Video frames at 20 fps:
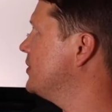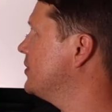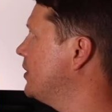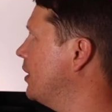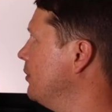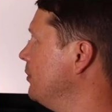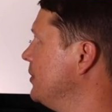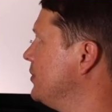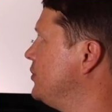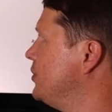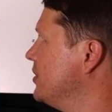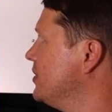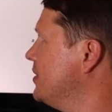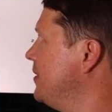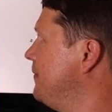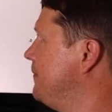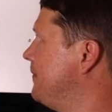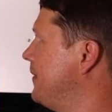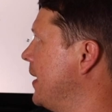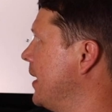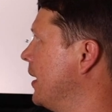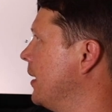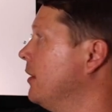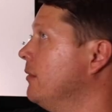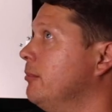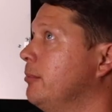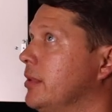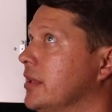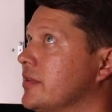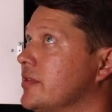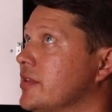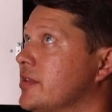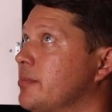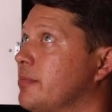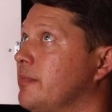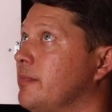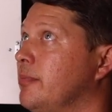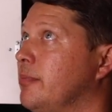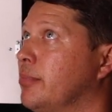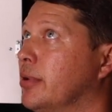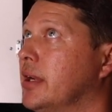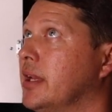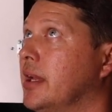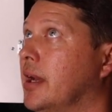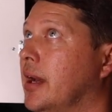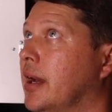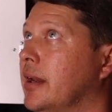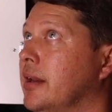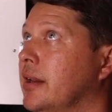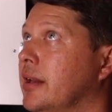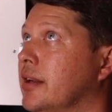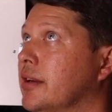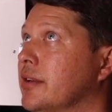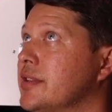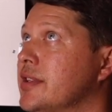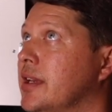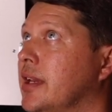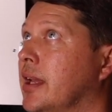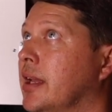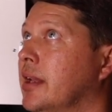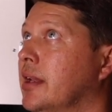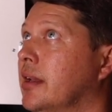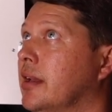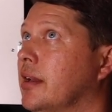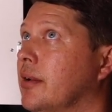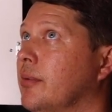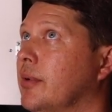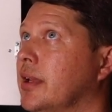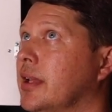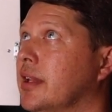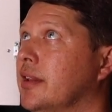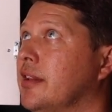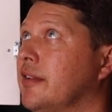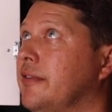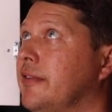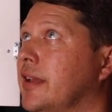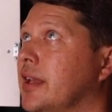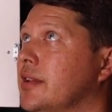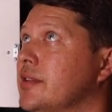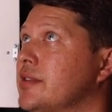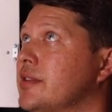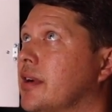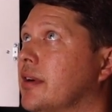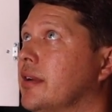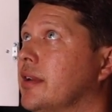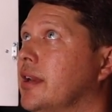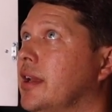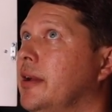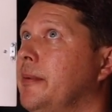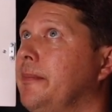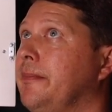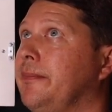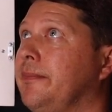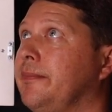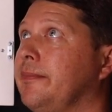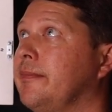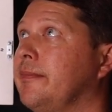Let's start with just the fan because it's pretty hot in here today. I want to get the fan started up.